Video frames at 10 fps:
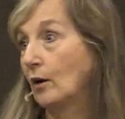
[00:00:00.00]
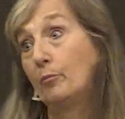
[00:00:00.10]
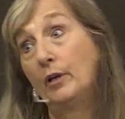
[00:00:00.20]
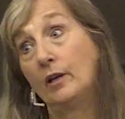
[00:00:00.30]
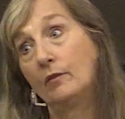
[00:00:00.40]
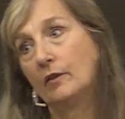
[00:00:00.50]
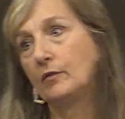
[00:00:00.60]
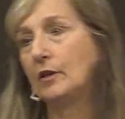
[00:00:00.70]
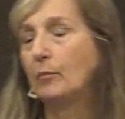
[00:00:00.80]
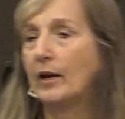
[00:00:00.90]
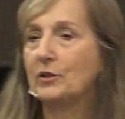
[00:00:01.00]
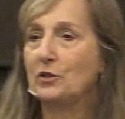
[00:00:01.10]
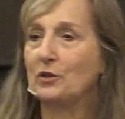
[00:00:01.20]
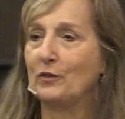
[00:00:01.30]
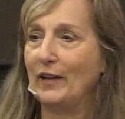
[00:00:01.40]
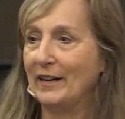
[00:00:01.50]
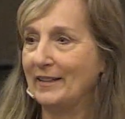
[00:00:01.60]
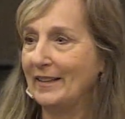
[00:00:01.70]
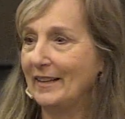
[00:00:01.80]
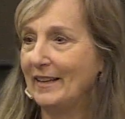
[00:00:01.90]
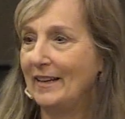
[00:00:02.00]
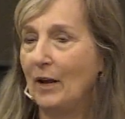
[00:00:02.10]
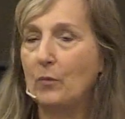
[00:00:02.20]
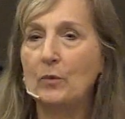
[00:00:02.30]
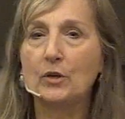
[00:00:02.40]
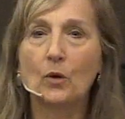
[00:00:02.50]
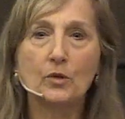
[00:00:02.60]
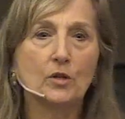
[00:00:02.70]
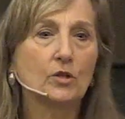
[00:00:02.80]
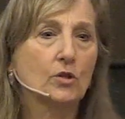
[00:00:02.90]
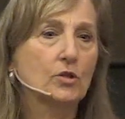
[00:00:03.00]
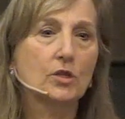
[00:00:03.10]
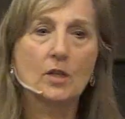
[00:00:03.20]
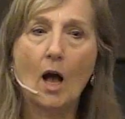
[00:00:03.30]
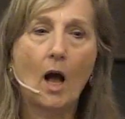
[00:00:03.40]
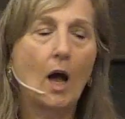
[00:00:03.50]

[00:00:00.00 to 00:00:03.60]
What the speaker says: our big 15-passenger van, and we would go into the churches.